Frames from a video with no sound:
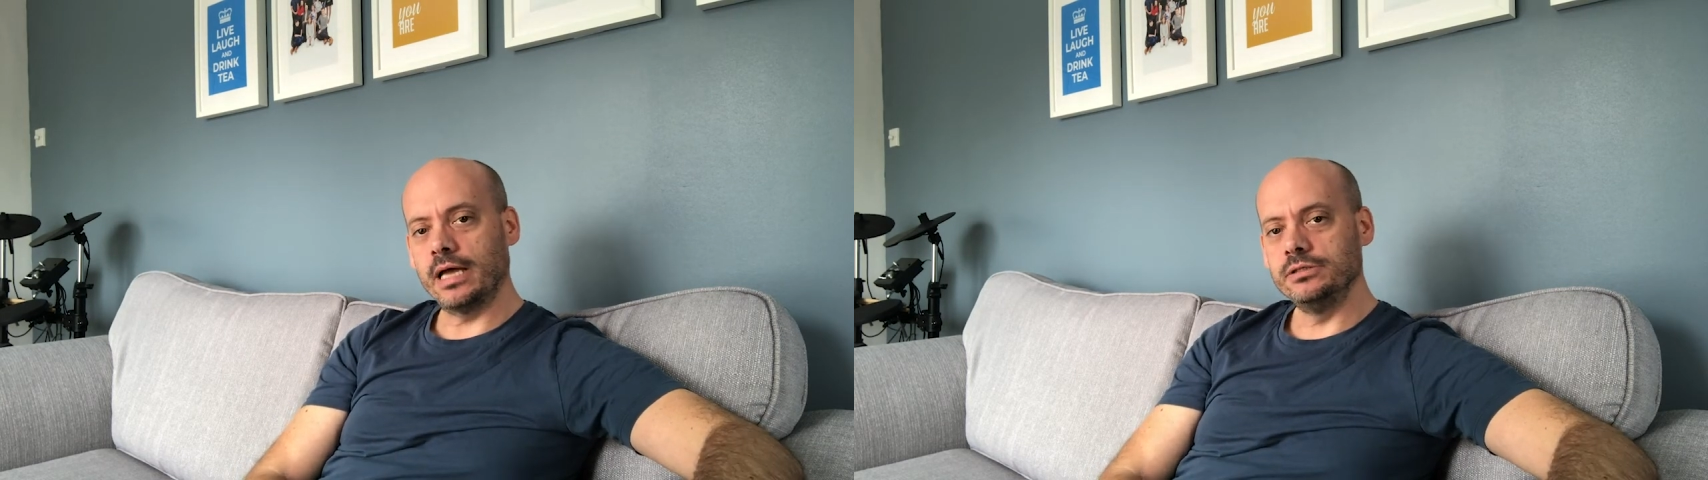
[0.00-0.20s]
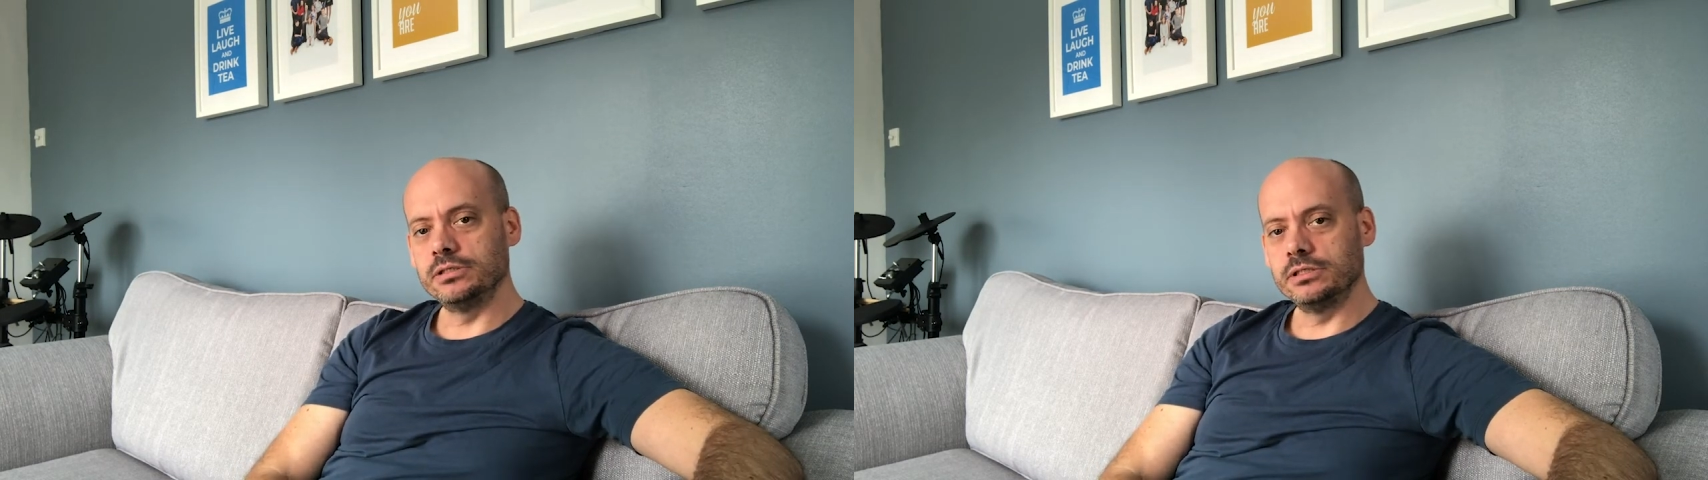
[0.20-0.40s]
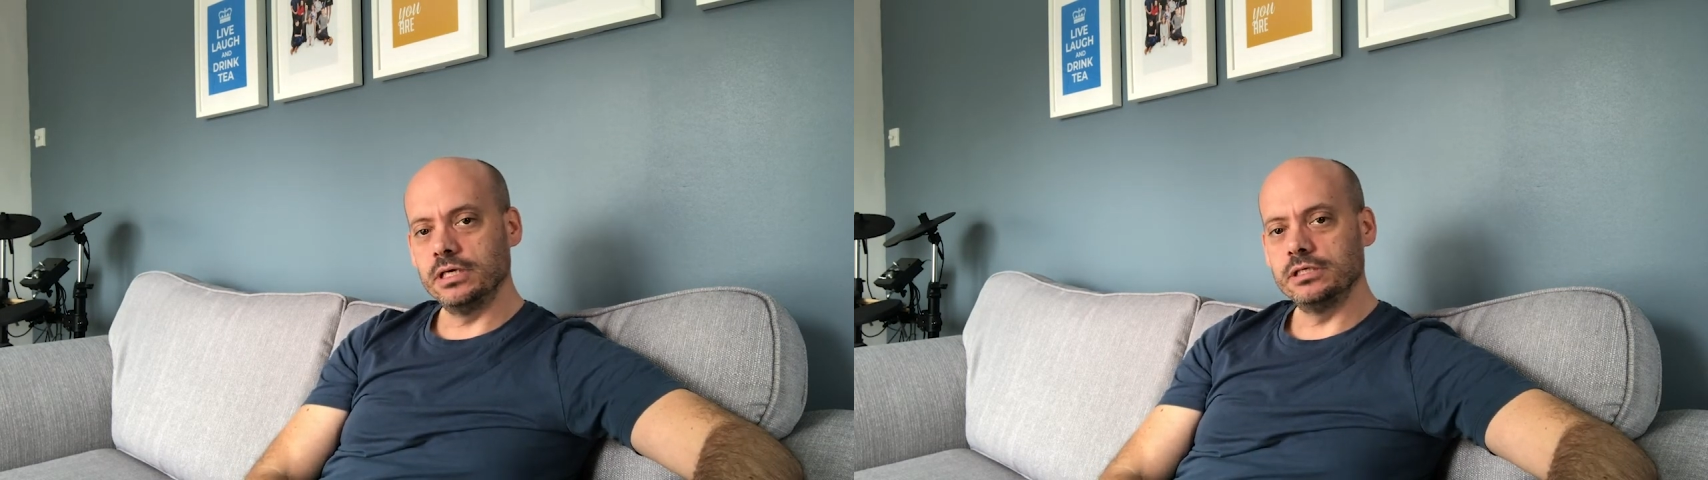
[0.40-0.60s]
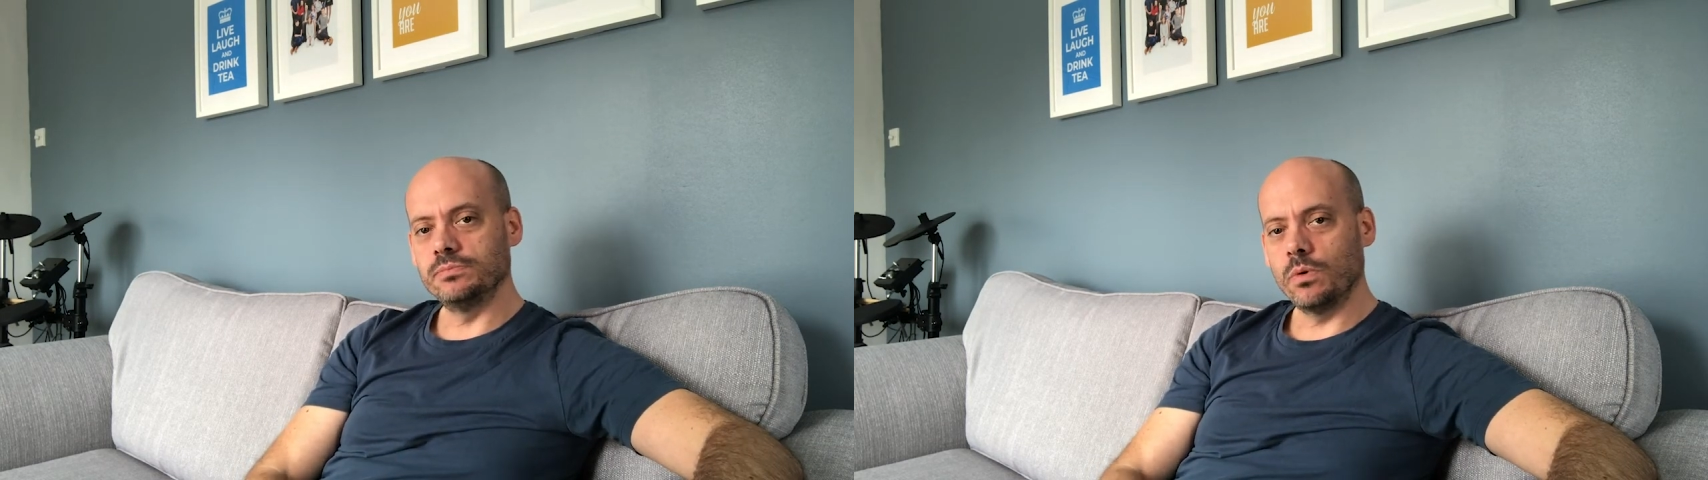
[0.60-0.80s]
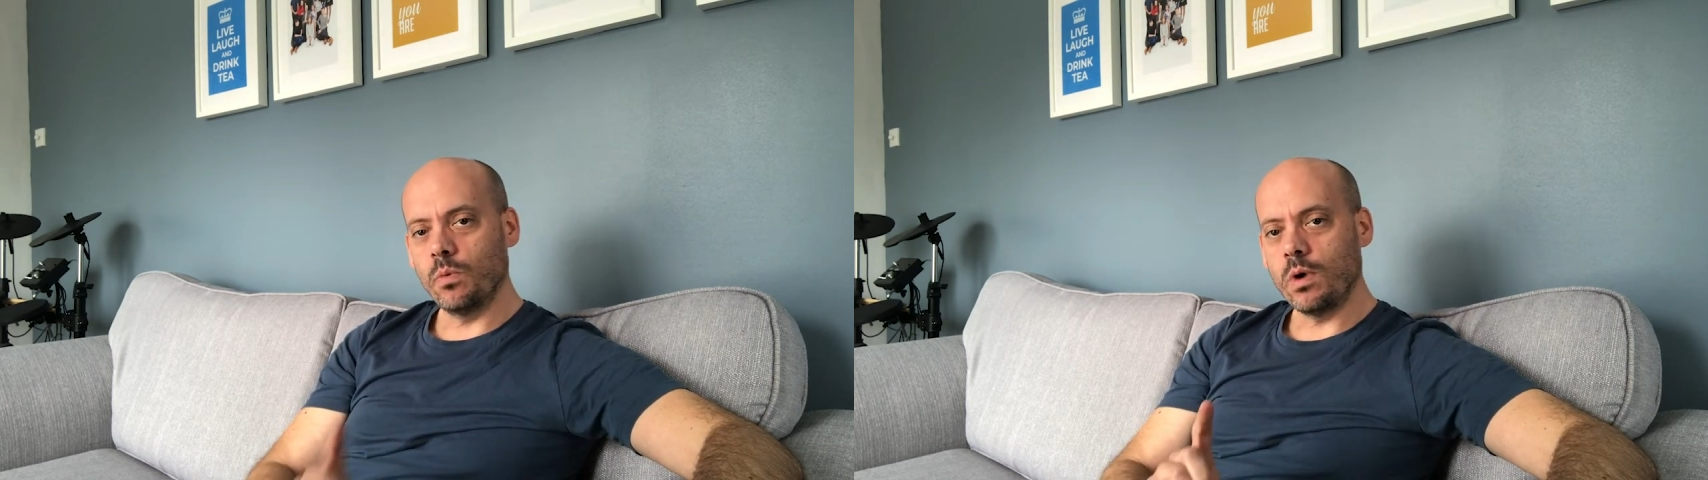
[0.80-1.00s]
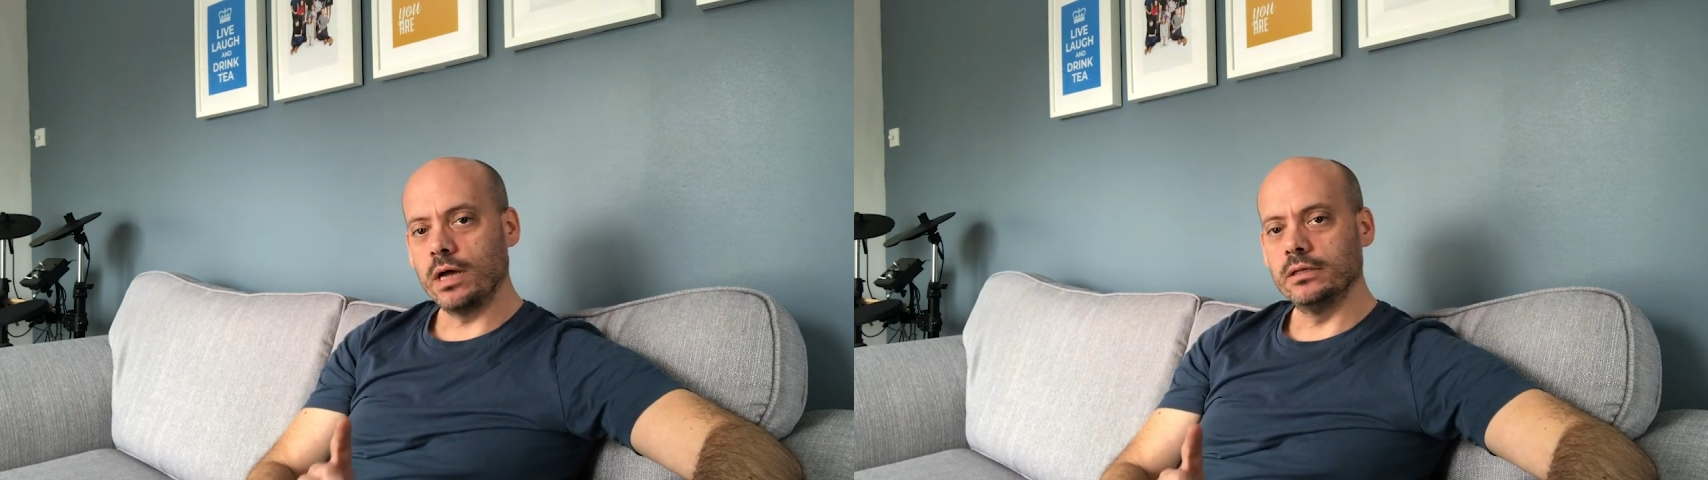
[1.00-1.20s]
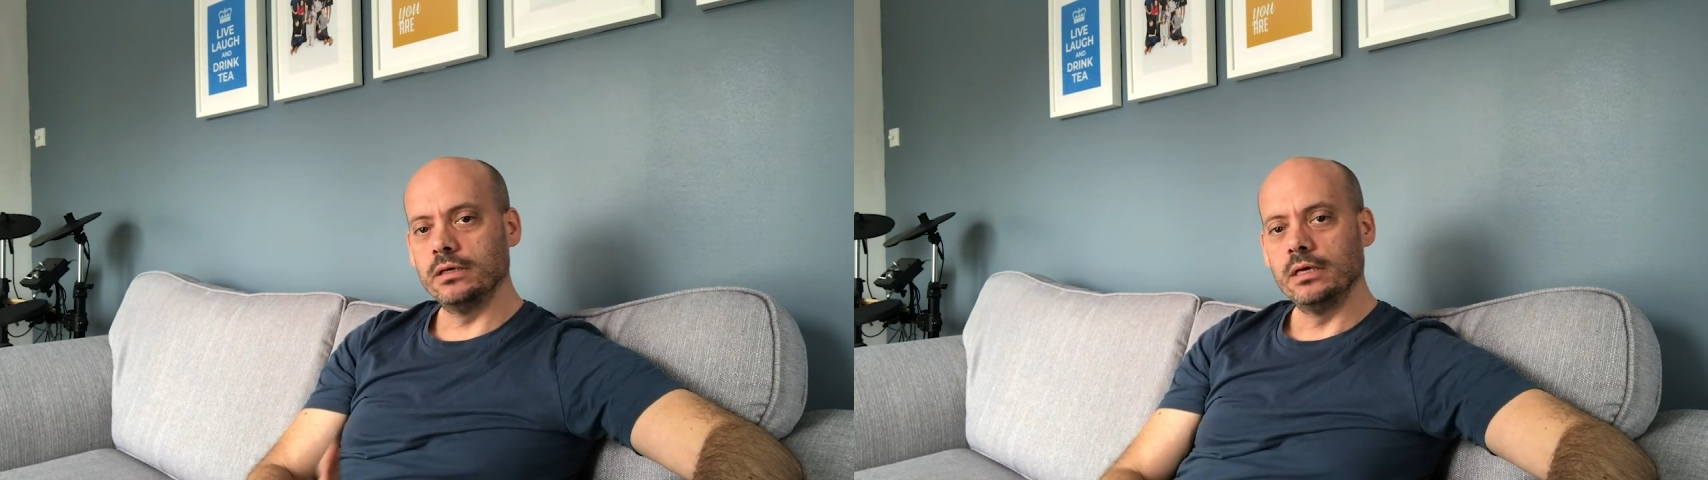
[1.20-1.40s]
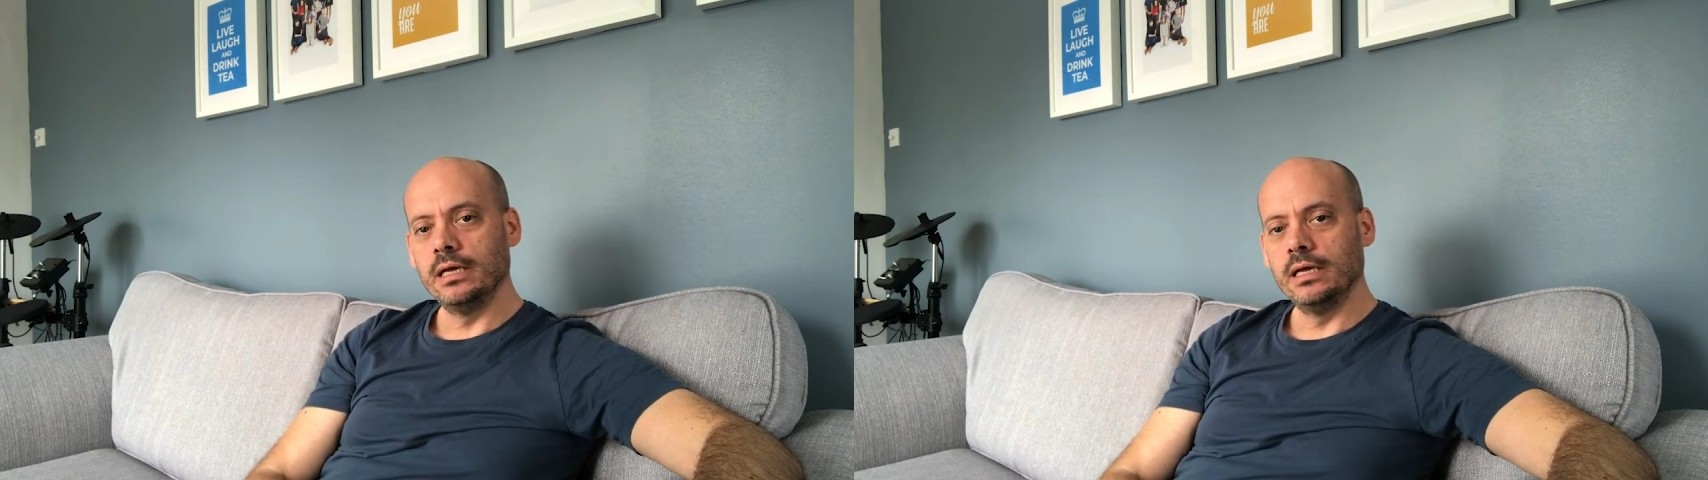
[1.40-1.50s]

entities, but one.